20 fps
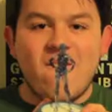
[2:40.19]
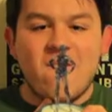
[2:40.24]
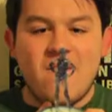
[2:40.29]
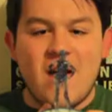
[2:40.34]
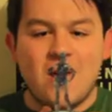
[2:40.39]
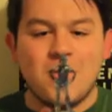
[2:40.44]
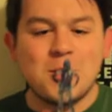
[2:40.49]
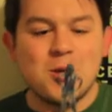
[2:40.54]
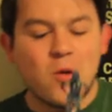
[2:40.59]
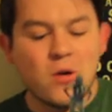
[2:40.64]

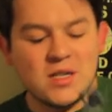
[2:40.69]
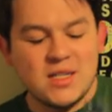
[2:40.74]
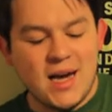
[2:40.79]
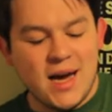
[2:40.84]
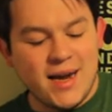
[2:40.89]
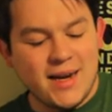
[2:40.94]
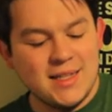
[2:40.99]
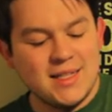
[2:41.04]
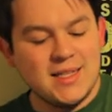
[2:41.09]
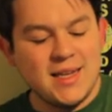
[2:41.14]
Found
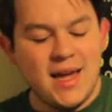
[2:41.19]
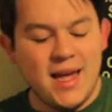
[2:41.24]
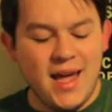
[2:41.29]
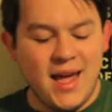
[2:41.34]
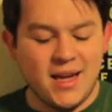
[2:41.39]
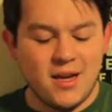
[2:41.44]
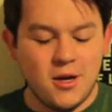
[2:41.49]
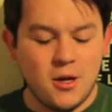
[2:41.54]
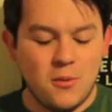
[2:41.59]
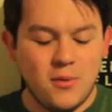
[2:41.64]
Cortana today
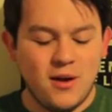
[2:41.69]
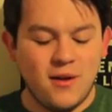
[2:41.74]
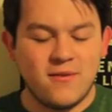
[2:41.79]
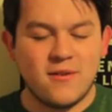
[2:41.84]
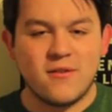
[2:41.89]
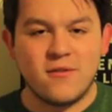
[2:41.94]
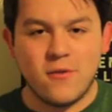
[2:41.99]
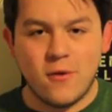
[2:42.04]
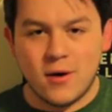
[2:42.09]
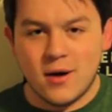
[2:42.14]
at Goodwill
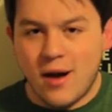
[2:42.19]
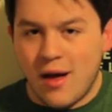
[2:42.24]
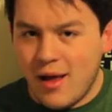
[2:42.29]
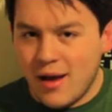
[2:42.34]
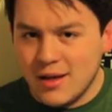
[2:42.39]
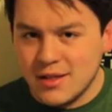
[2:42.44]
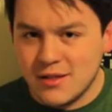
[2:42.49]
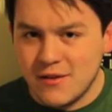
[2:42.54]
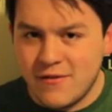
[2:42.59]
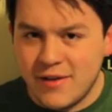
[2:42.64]
for
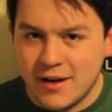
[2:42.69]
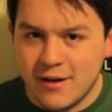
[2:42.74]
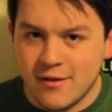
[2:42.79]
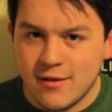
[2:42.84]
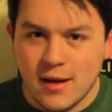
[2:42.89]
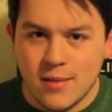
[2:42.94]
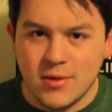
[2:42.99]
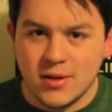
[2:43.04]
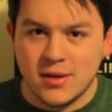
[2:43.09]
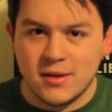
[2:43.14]
$4, a
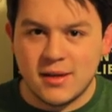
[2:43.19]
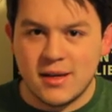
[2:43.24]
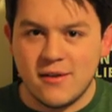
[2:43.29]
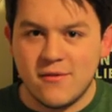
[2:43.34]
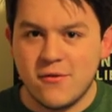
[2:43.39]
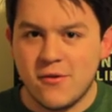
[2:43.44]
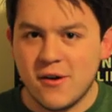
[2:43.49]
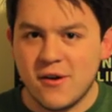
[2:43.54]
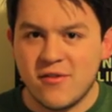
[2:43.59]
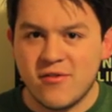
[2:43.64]
figure I've been looking
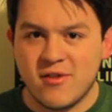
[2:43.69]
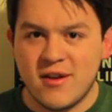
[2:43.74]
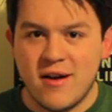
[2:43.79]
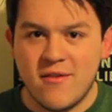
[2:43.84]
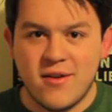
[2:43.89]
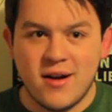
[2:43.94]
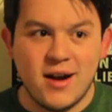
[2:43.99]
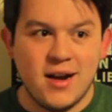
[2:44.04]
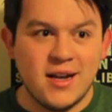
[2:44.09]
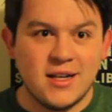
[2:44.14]
for
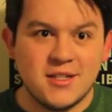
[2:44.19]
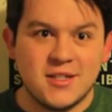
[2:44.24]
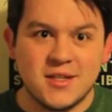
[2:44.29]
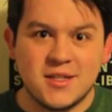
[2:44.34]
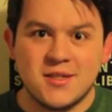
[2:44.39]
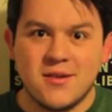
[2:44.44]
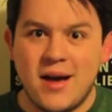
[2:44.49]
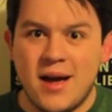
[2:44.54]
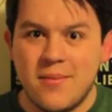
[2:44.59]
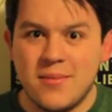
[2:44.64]
forever, and I
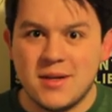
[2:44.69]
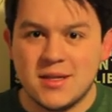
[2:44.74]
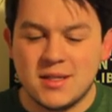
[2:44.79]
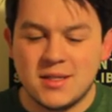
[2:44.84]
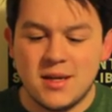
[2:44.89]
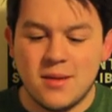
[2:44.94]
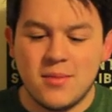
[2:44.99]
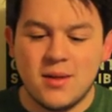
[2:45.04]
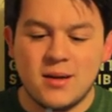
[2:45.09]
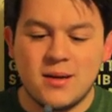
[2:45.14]
just so happened to
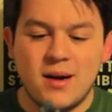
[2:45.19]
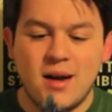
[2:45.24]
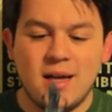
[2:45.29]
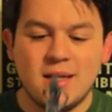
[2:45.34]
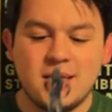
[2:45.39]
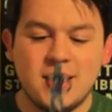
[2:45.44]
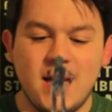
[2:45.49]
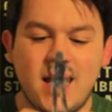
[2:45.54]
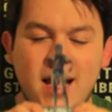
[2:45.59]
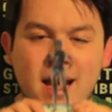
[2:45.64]
stumble
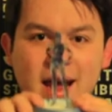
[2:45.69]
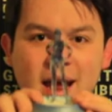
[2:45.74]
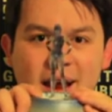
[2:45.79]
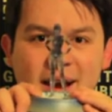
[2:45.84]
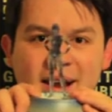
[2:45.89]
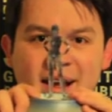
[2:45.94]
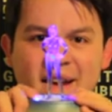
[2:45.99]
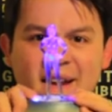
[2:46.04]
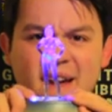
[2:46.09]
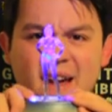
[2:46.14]
across,
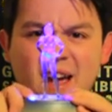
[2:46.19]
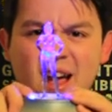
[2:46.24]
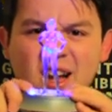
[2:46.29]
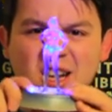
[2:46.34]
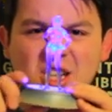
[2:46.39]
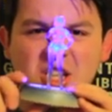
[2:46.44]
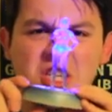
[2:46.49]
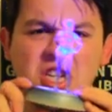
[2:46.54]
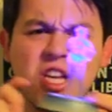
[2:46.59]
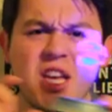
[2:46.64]
and
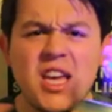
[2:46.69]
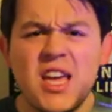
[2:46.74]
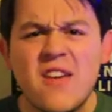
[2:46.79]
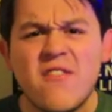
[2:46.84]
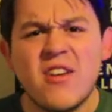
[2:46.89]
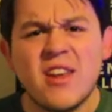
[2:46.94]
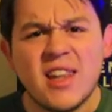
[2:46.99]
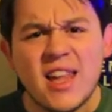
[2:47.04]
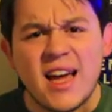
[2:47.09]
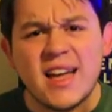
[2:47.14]
she
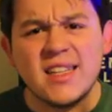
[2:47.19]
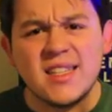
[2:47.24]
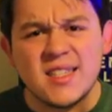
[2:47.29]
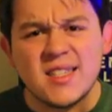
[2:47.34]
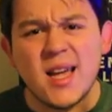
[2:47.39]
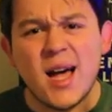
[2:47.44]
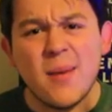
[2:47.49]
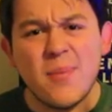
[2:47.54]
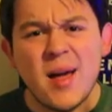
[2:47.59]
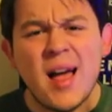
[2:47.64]
even
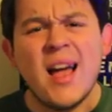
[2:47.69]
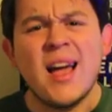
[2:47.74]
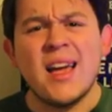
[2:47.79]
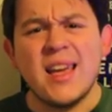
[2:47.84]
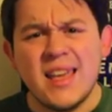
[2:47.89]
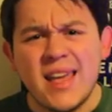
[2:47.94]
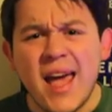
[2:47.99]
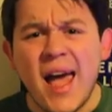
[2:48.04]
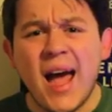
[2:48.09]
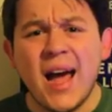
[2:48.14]
lights up.
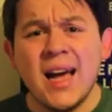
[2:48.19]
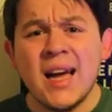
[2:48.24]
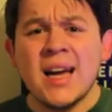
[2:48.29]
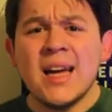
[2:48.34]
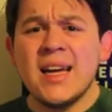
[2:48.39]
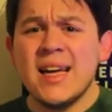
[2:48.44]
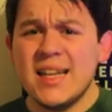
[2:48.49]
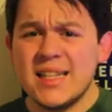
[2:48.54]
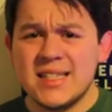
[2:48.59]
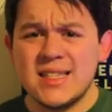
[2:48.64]
Yeah,
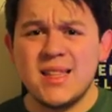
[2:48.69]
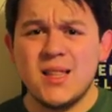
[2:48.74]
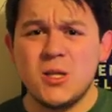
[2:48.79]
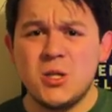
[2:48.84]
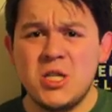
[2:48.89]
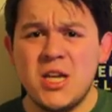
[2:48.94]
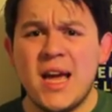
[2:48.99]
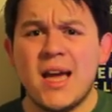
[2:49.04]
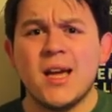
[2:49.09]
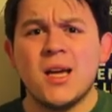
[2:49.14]
it's
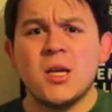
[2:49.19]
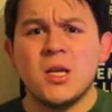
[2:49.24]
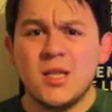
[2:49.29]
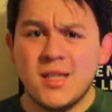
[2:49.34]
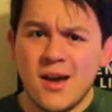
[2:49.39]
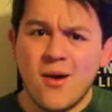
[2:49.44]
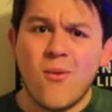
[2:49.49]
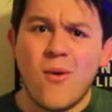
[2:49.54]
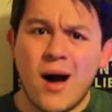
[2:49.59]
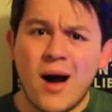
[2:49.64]
legit.
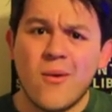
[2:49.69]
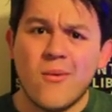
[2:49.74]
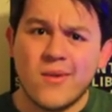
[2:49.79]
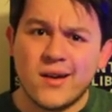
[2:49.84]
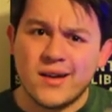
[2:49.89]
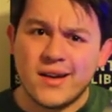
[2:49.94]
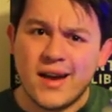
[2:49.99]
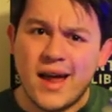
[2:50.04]
You want one